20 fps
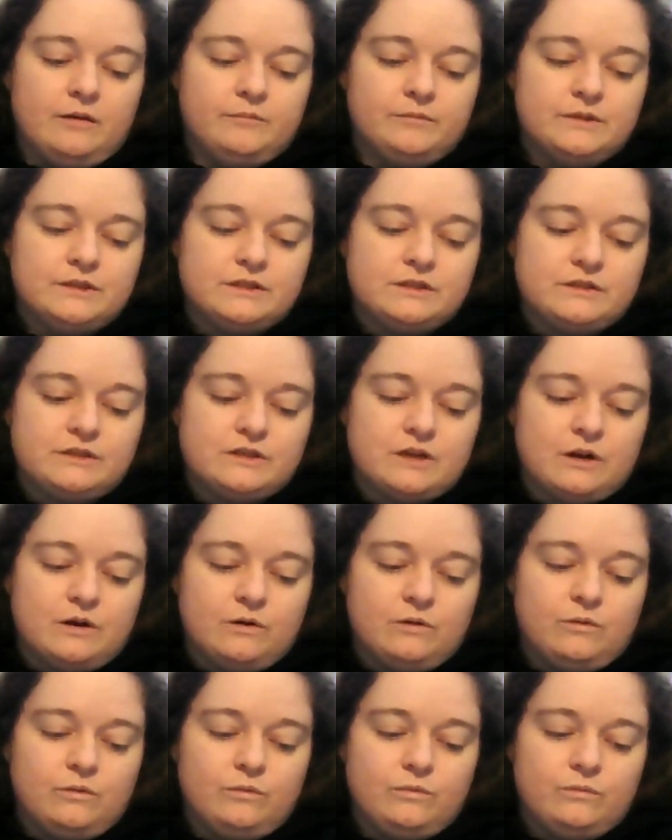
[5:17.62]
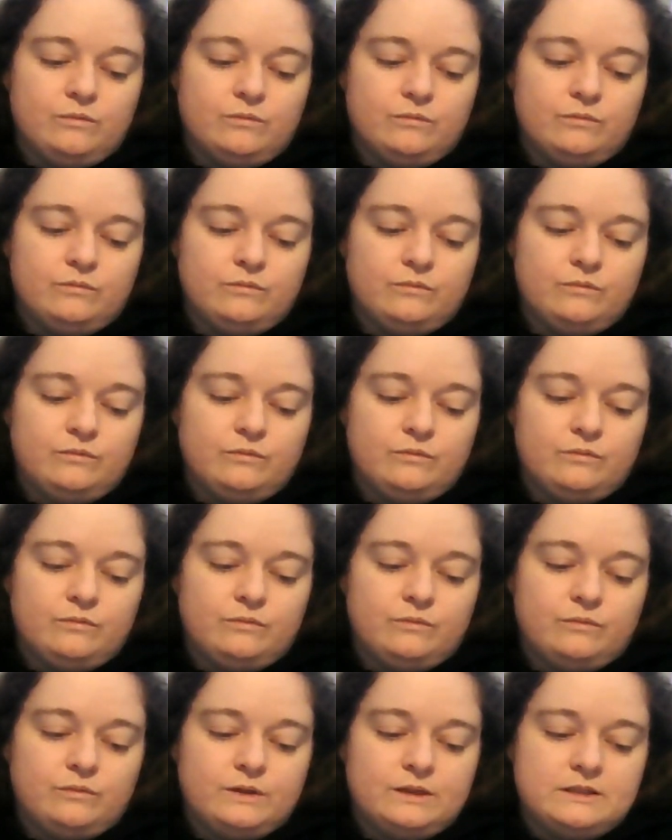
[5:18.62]
So
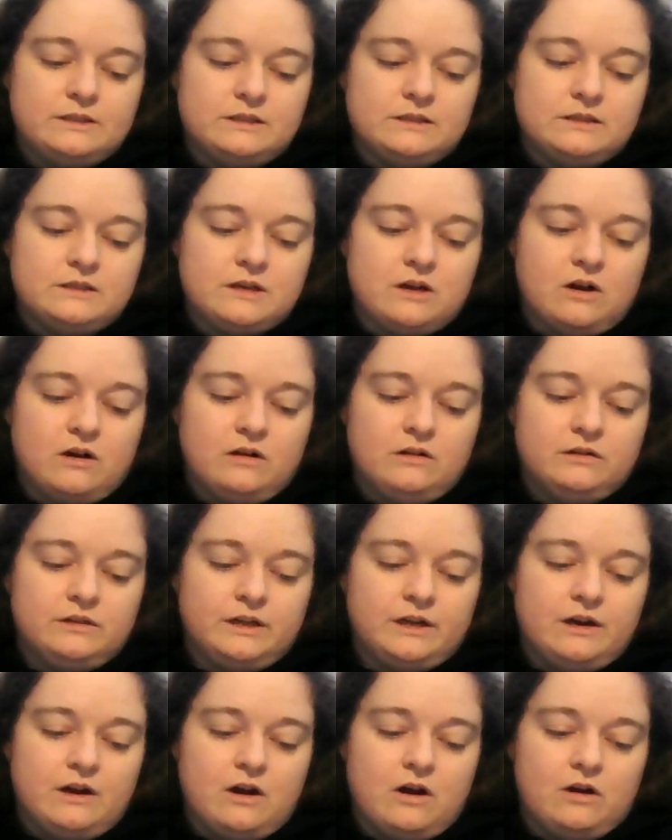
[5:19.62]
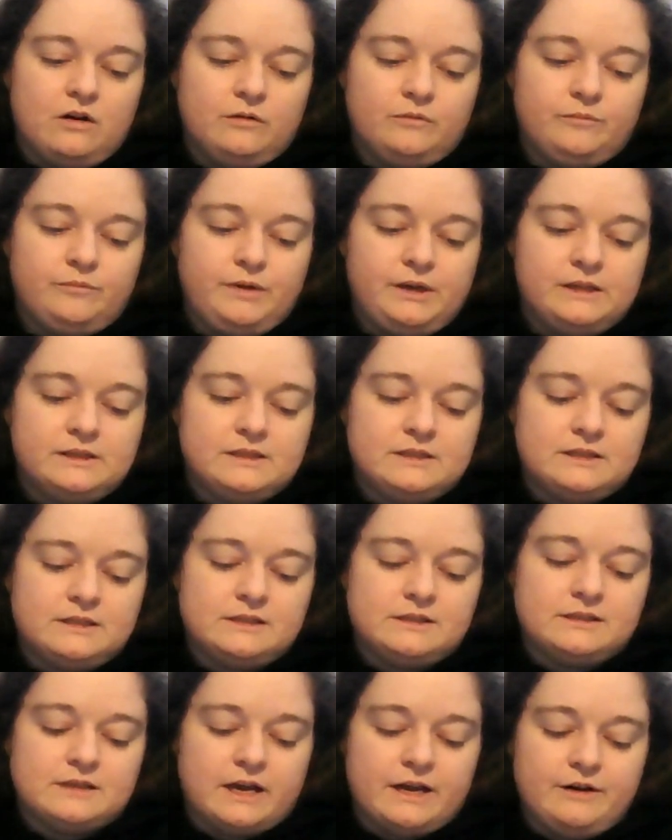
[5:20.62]
This is called an Artbeads
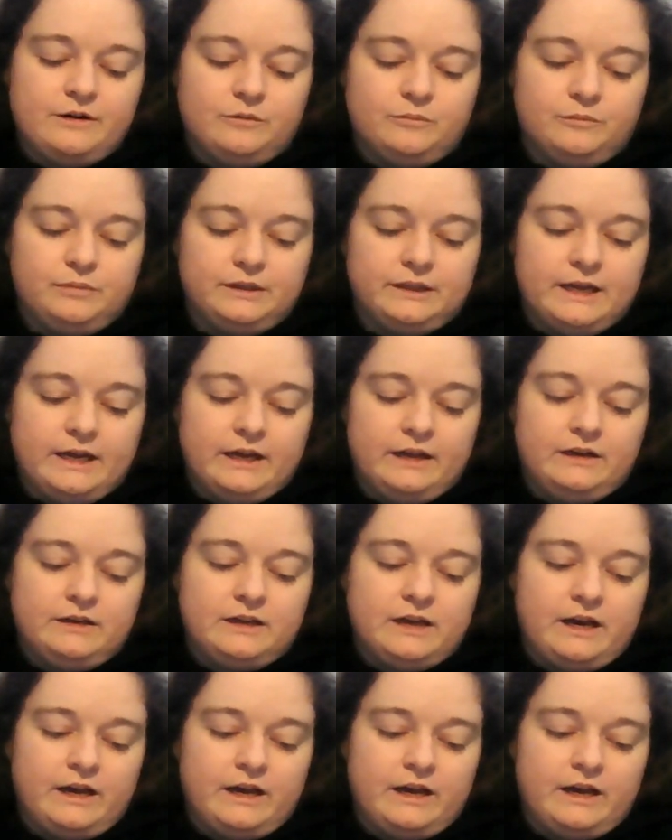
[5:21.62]
Designer Blend,